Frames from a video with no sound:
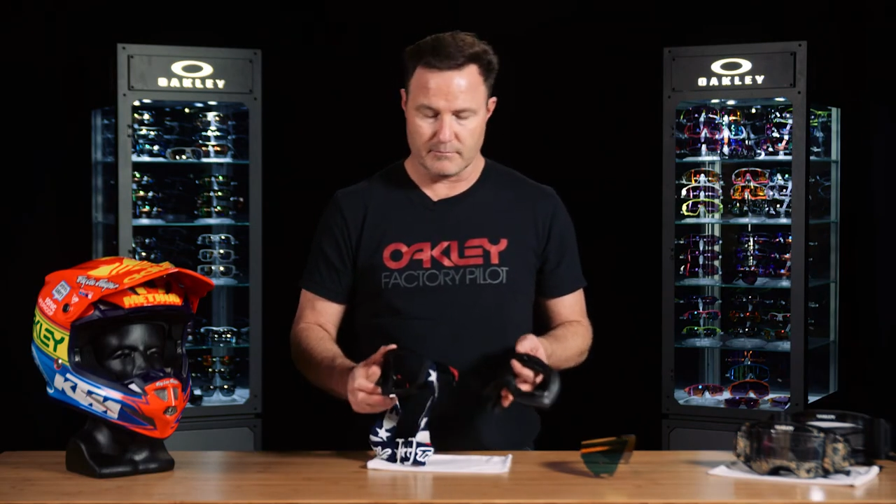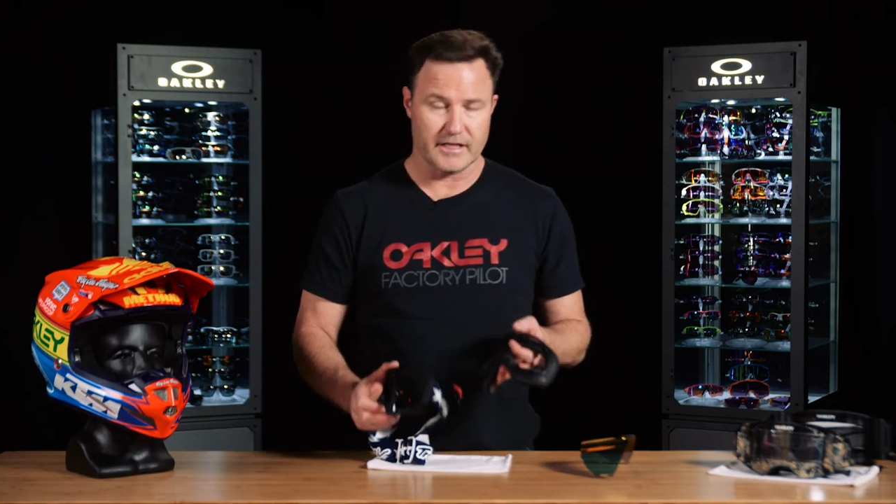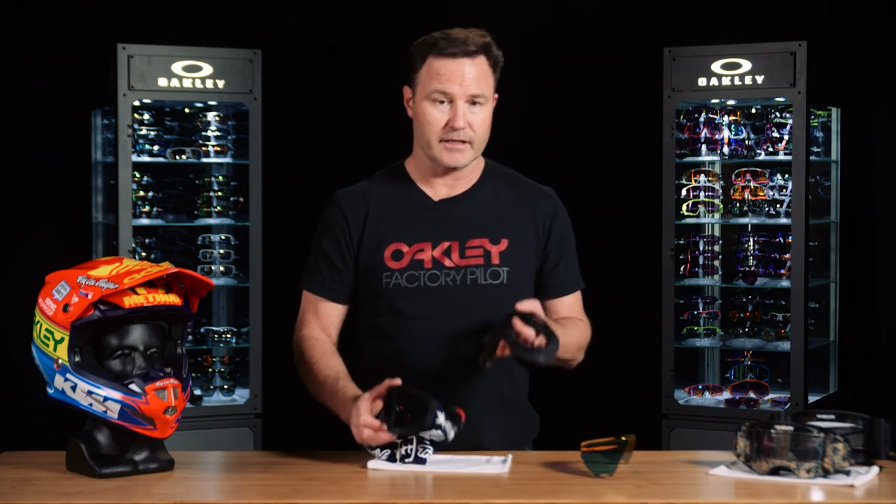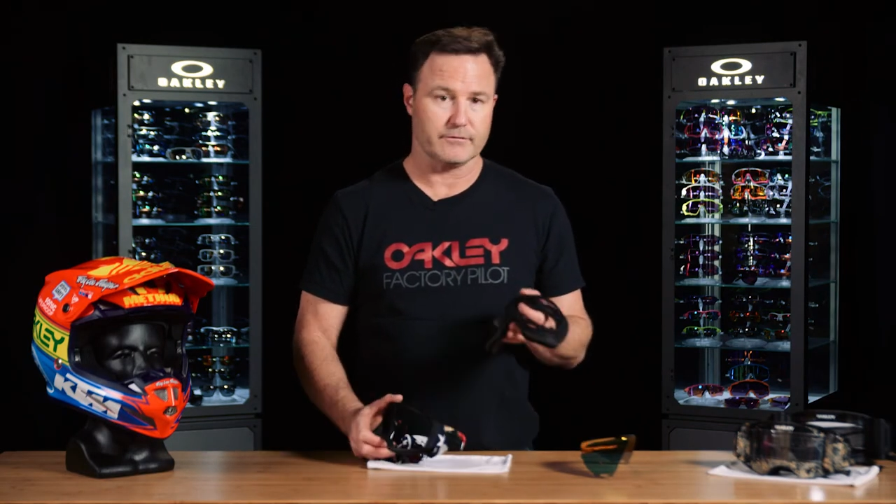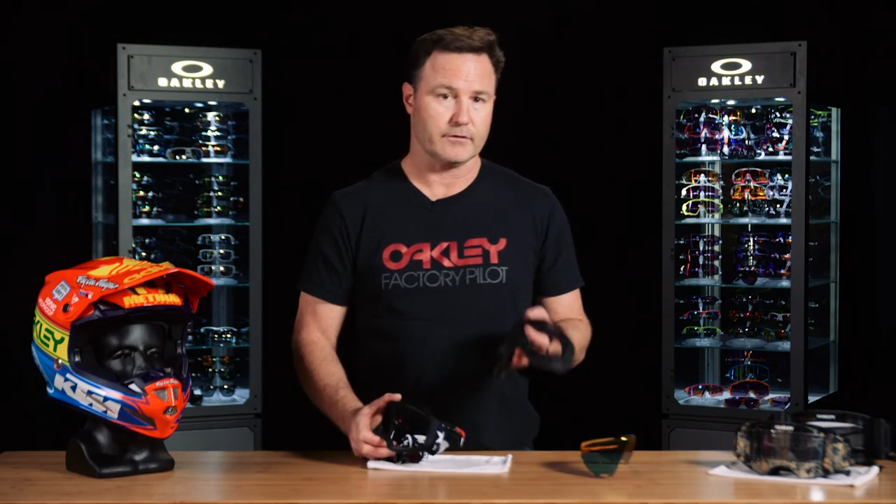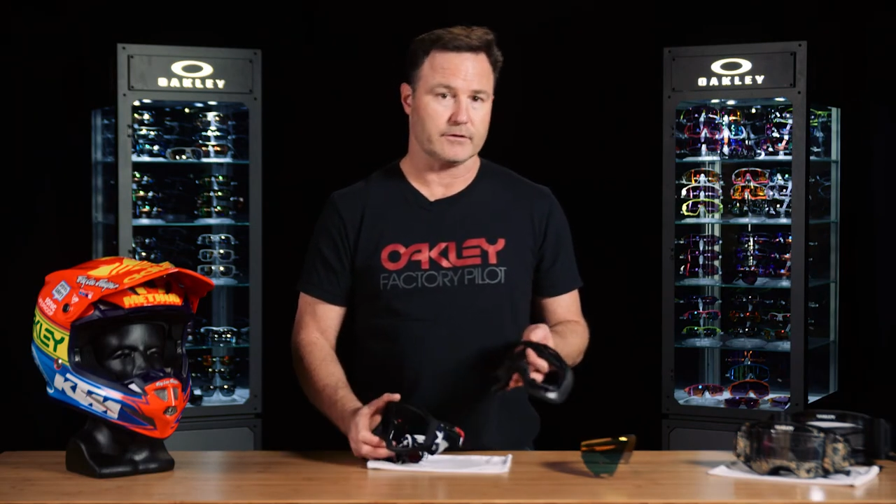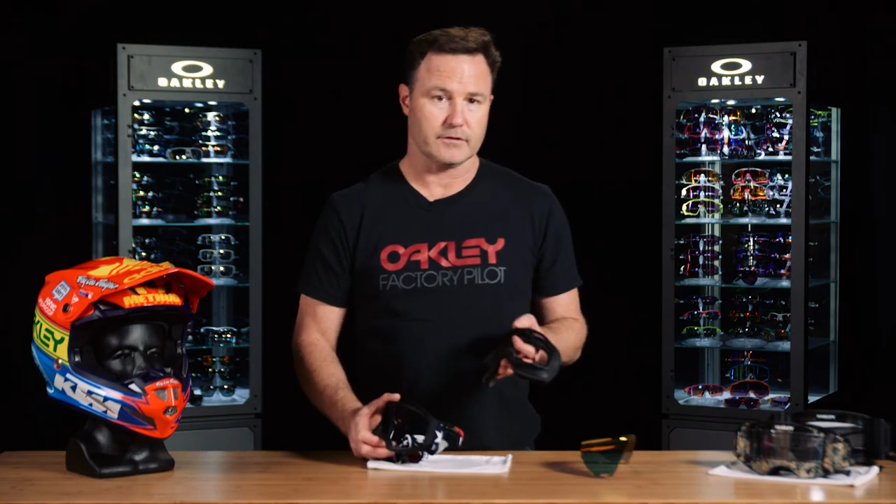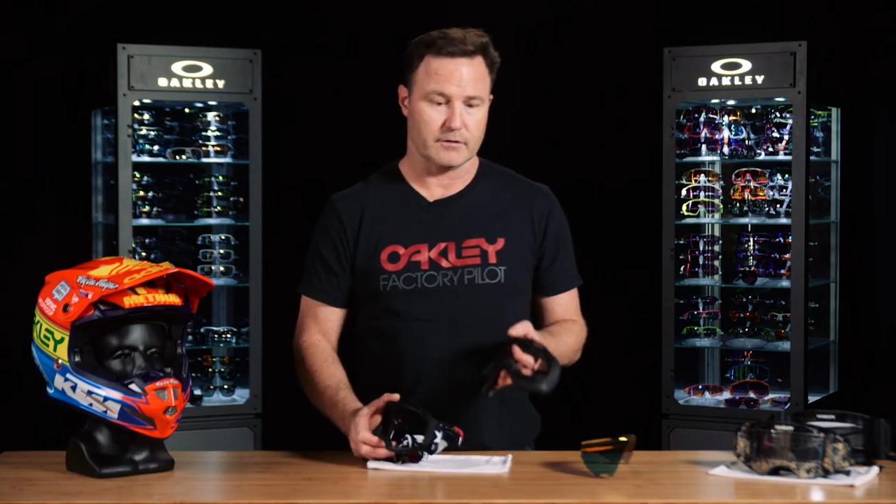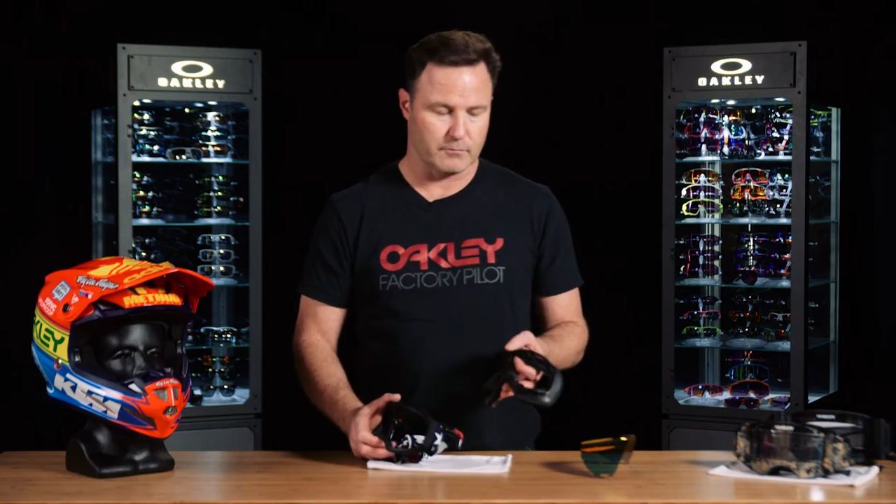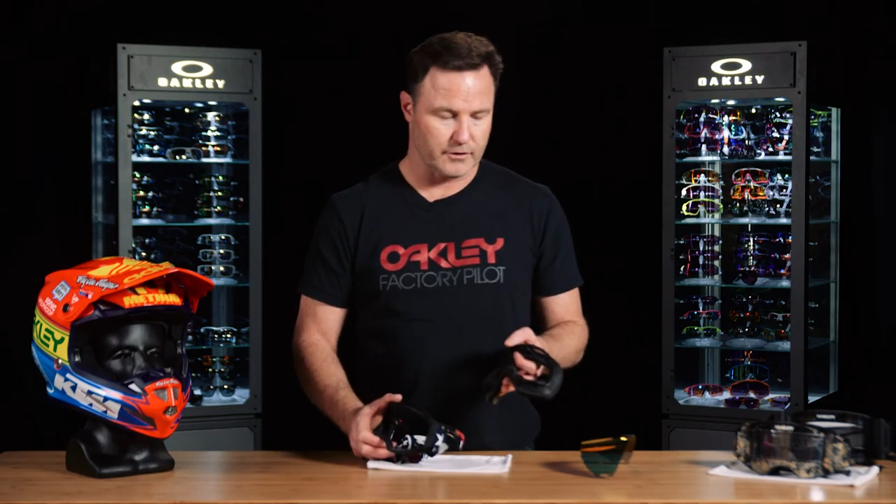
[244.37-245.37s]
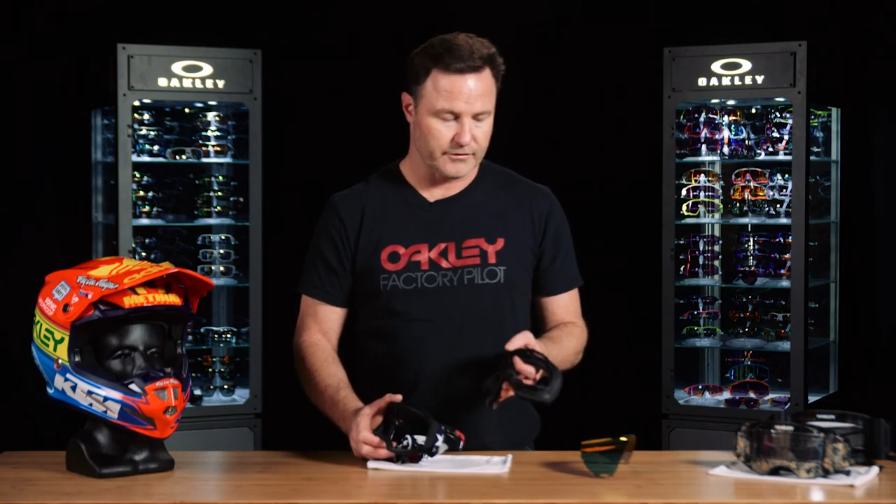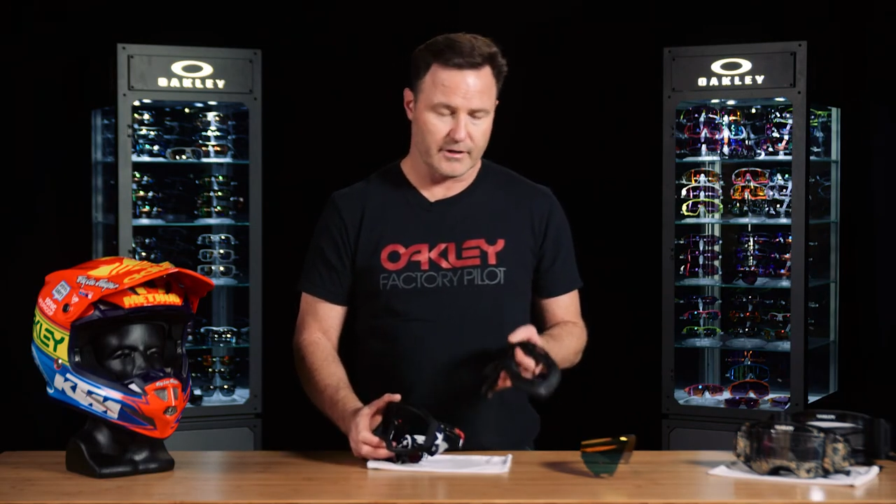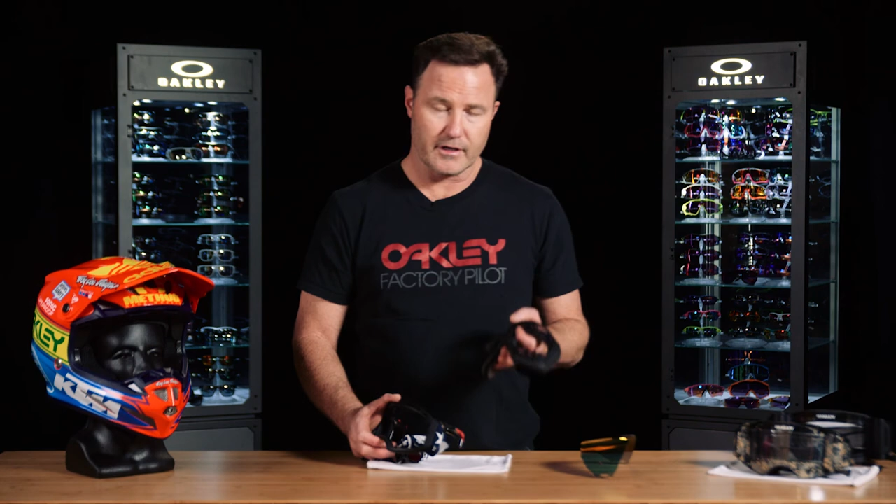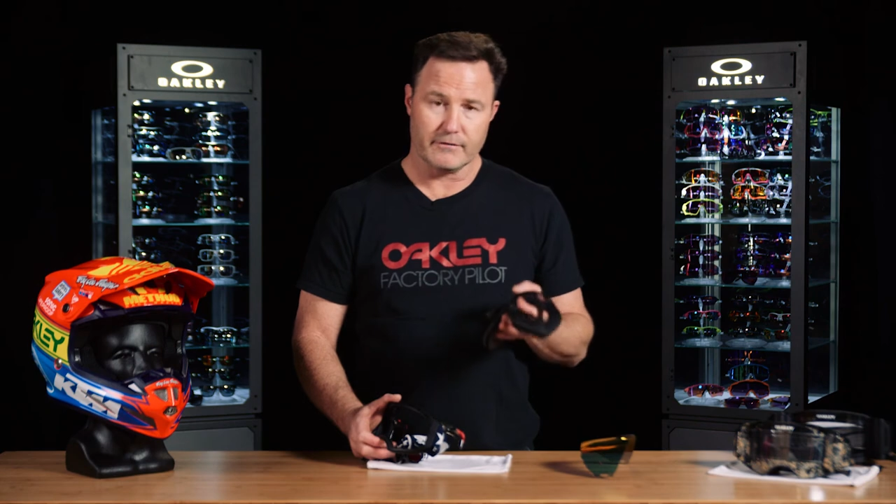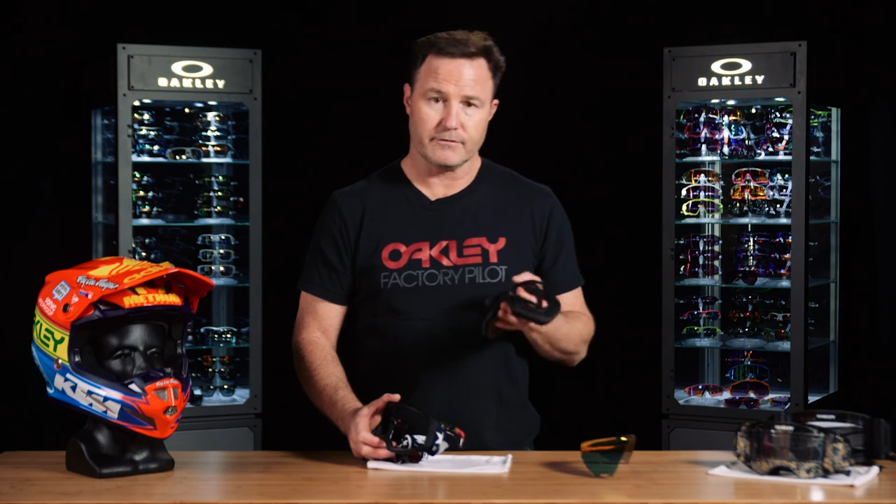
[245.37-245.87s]
many different ones.
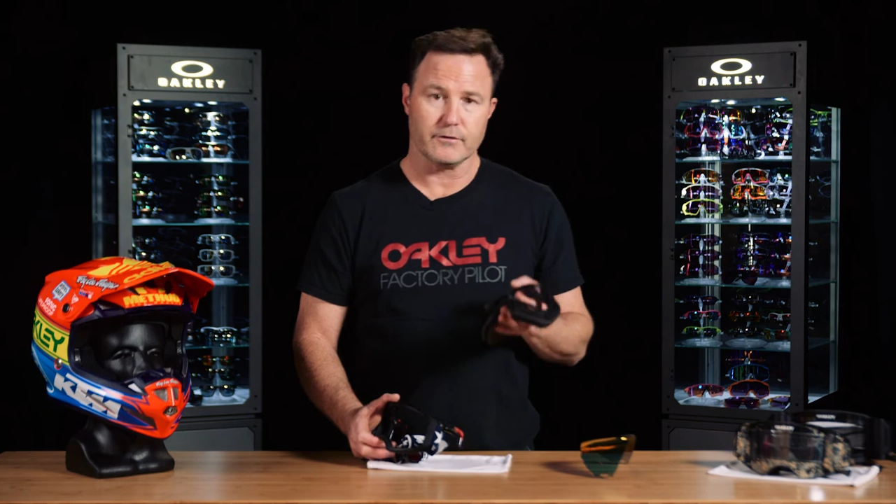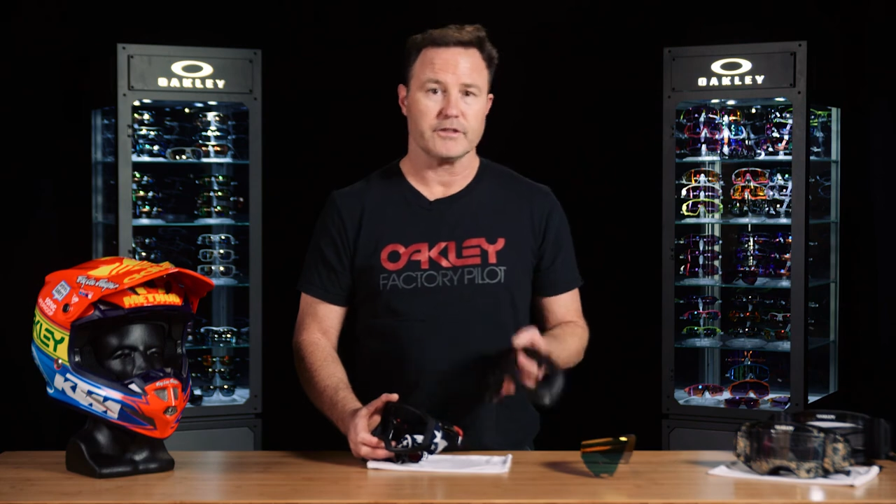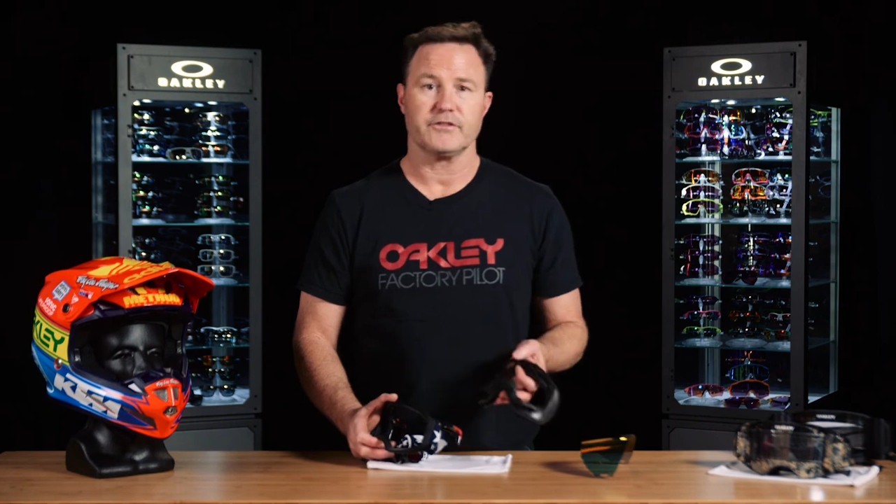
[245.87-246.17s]
Fully